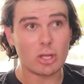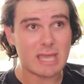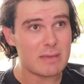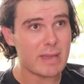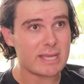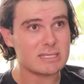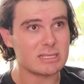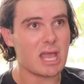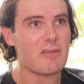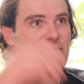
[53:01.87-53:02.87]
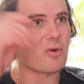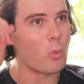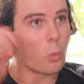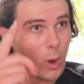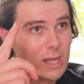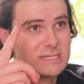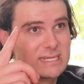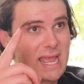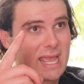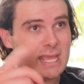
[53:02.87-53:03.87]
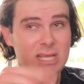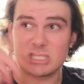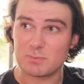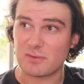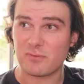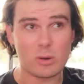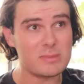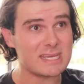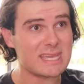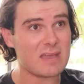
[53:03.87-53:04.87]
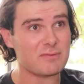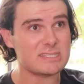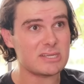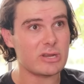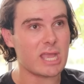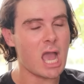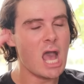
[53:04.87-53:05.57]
came back to life for one day to perform in the cafeteria